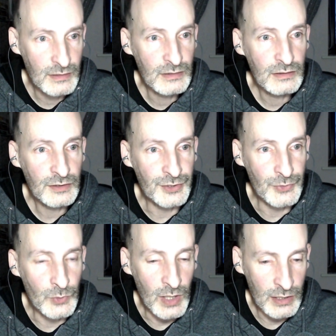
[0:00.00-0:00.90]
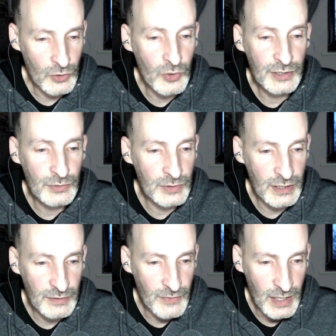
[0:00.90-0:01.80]
You are going to
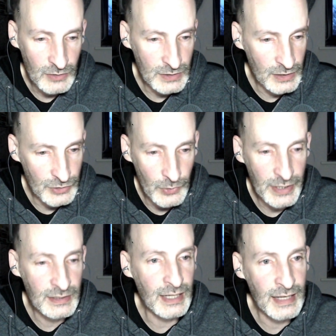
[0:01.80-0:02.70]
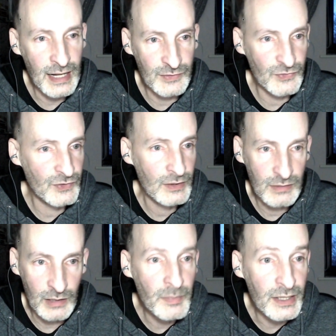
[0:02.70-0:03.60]
give out a token that lasts
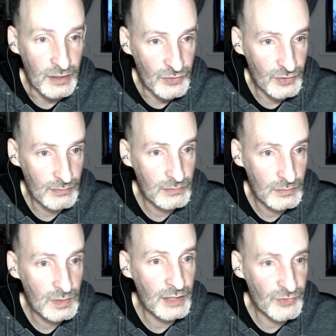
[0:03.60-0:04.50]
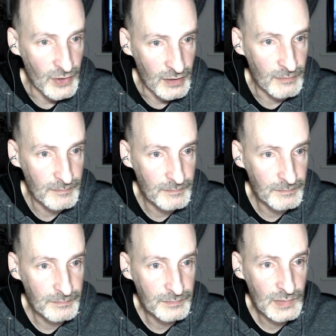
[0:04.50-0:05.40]
10 minutes, let's say,
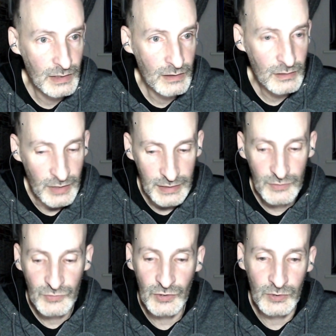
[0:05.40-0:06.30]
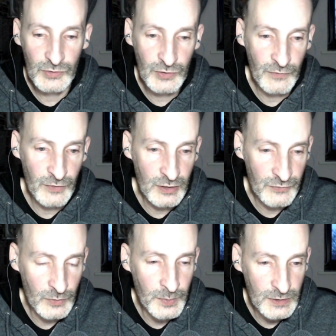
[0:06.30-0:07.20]
right? So if
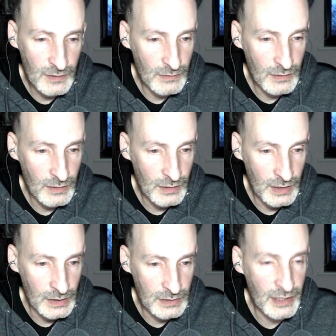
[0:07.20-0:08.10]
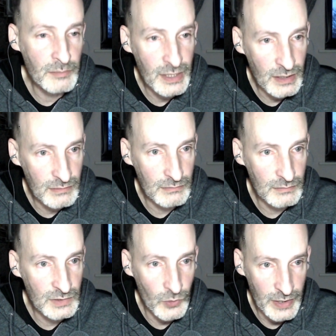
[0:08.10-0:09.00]
you put a 10-minute
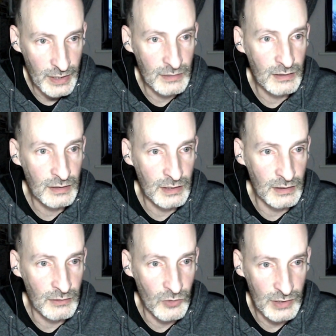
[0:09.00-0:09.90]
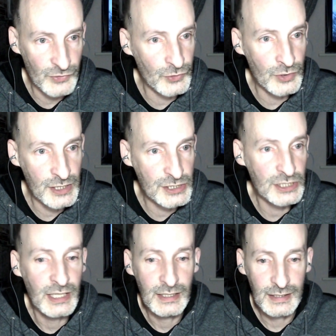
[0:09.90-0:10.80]
token in local storage
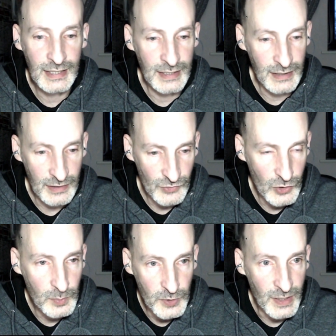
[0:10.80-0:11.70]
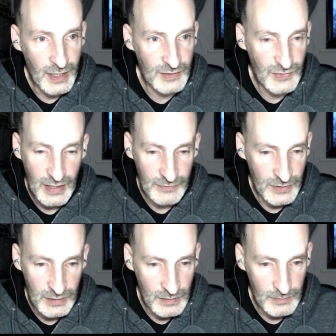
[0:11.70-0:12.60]
and it gets compromised
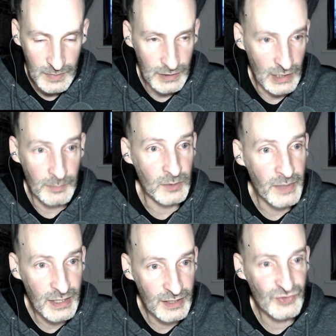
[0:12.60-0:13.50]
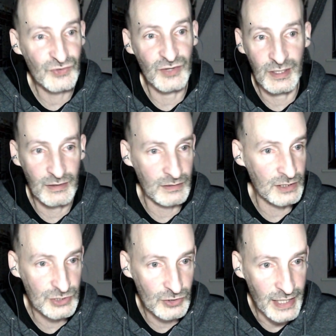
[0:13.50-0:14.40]
after a couple minutes, then
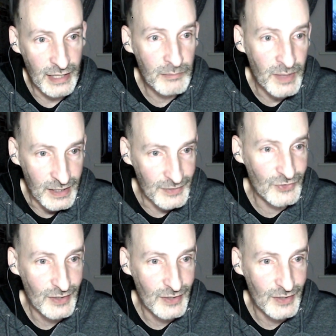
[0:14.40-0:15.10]
there's only 8 minutes